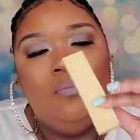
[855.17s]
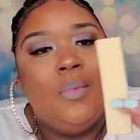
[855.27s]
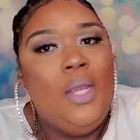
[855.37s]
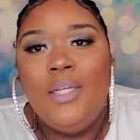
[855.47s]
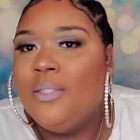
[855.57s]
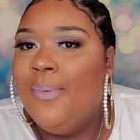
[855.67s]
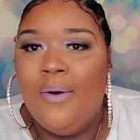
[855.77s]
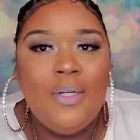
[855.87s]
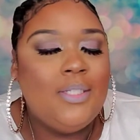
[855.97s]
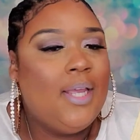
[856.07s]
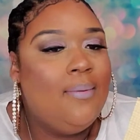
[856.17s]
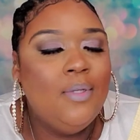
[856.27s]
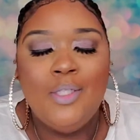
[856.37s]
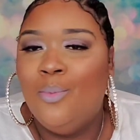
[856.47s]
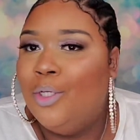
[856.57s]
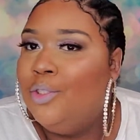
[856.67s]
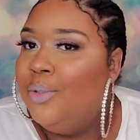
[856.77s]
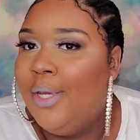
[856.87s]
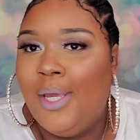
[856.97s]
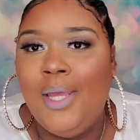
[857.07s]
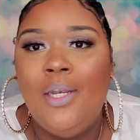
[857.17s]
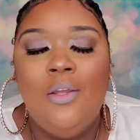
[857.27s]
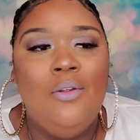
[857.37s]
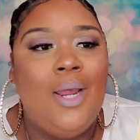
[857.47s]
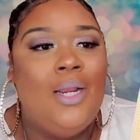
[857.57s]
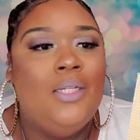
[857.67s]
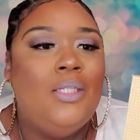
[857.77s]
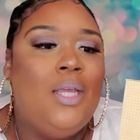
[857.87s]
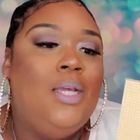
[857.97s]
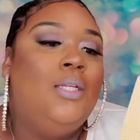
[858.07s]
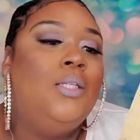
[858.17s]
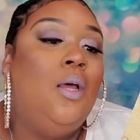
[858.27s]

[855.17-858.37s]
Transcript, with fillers: It smells the same as the ones you get here in the United States.